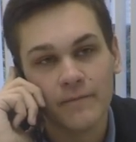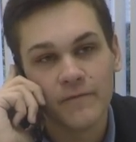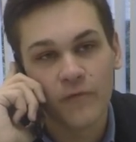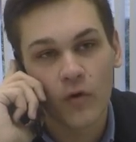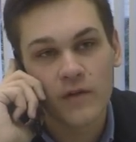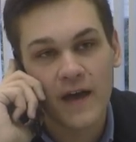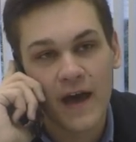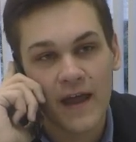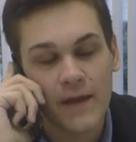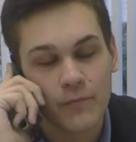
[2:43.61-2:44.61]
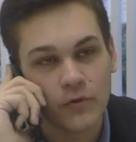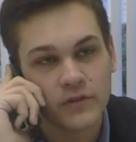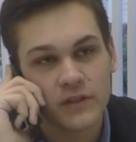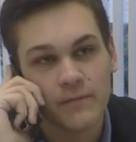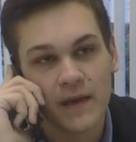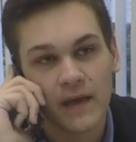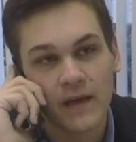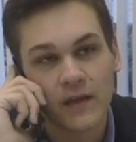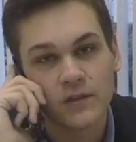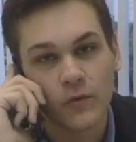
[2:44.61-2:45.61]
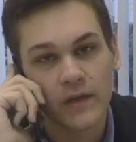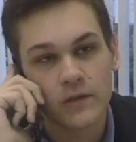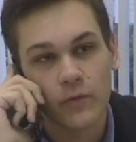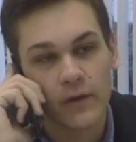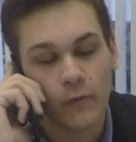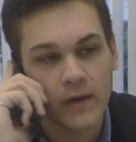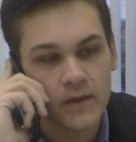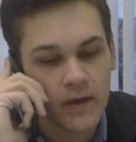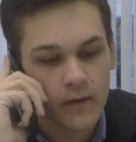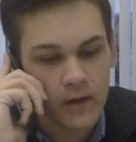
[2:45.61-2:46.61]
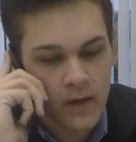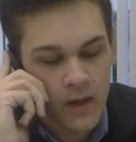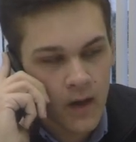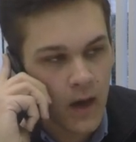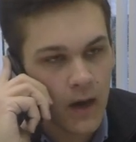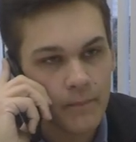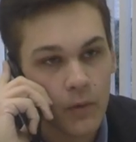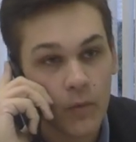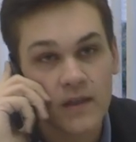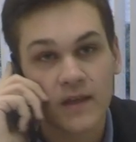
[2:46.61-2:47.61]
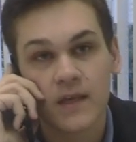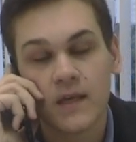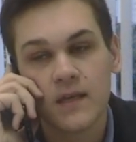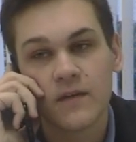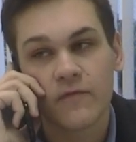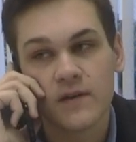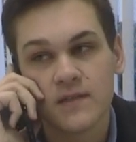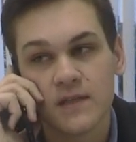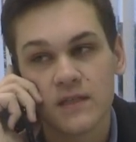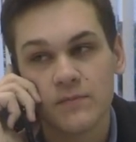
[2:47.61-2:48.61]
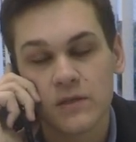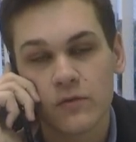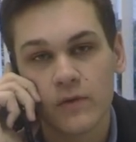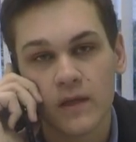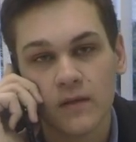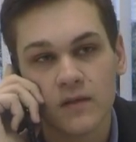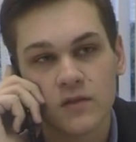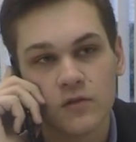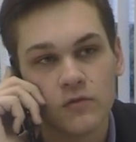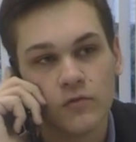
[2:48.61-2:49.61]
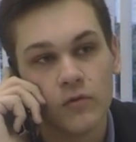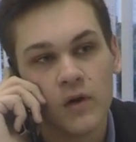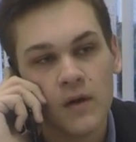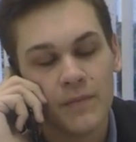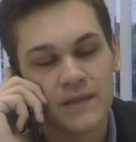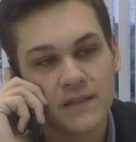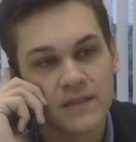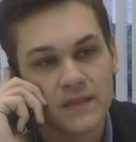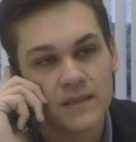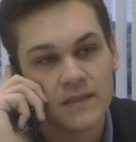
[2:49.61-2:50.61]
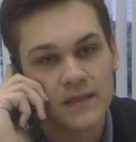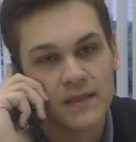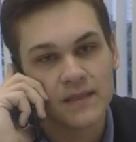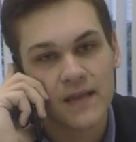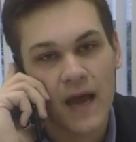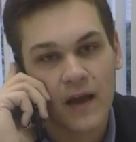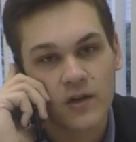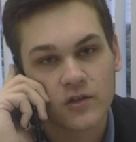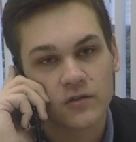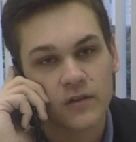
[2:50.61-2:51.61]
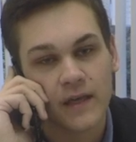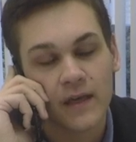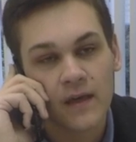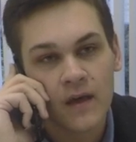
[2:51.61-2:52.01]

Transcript: for that April to May 2020 window. But one of the key differences between the two businesses is actually